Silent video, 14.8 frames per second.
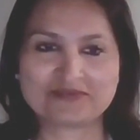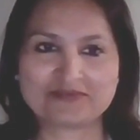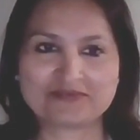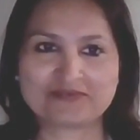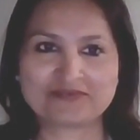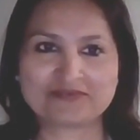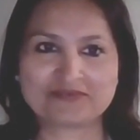
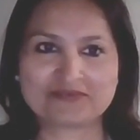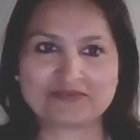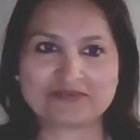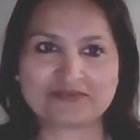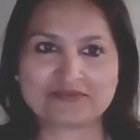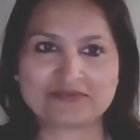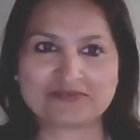
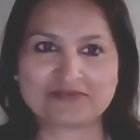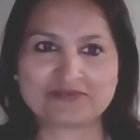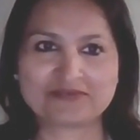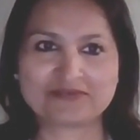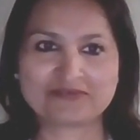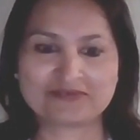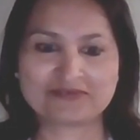
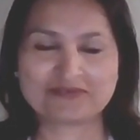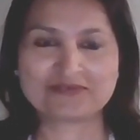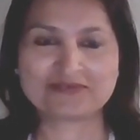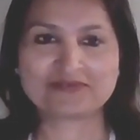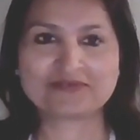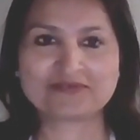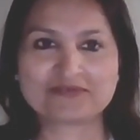
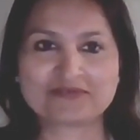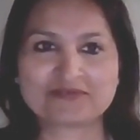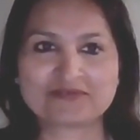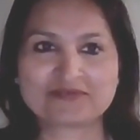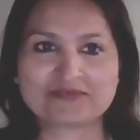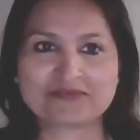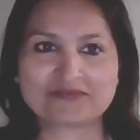
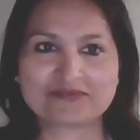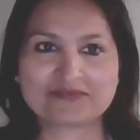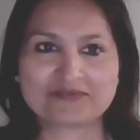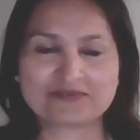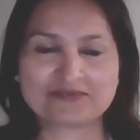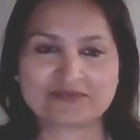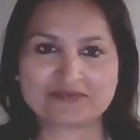
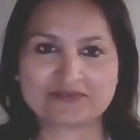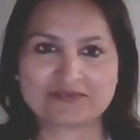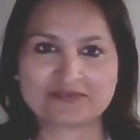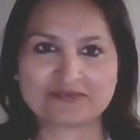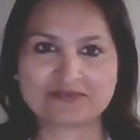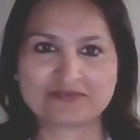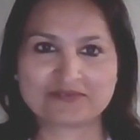
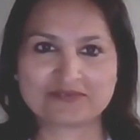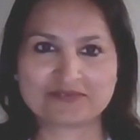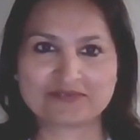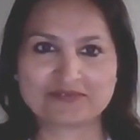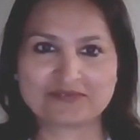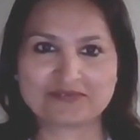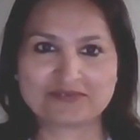
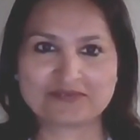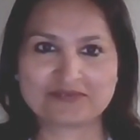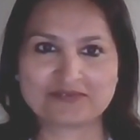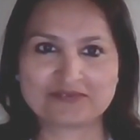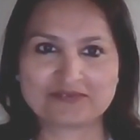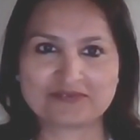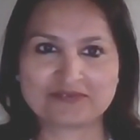
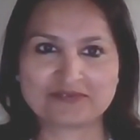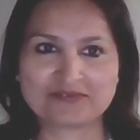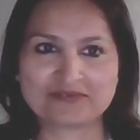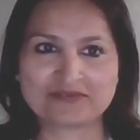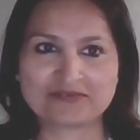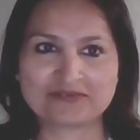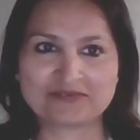
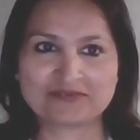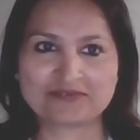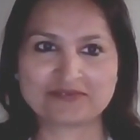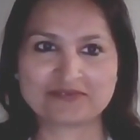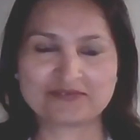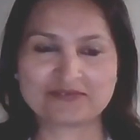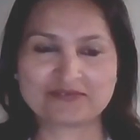
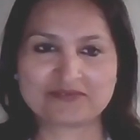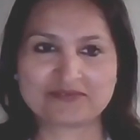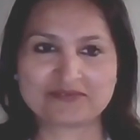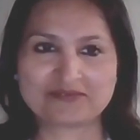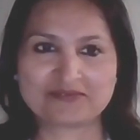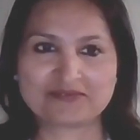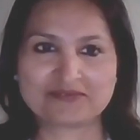
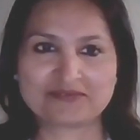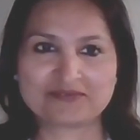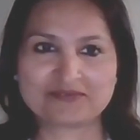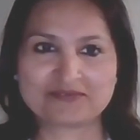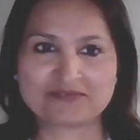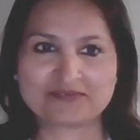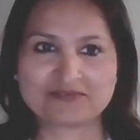
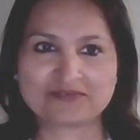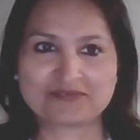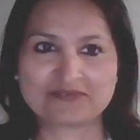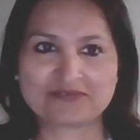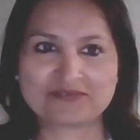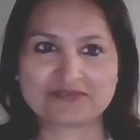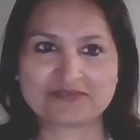
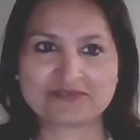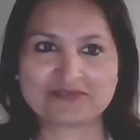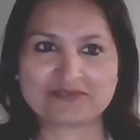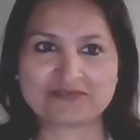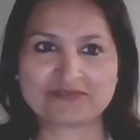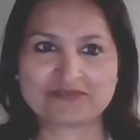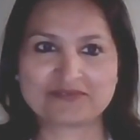
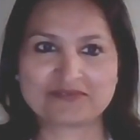No words are spoken by the person on screen.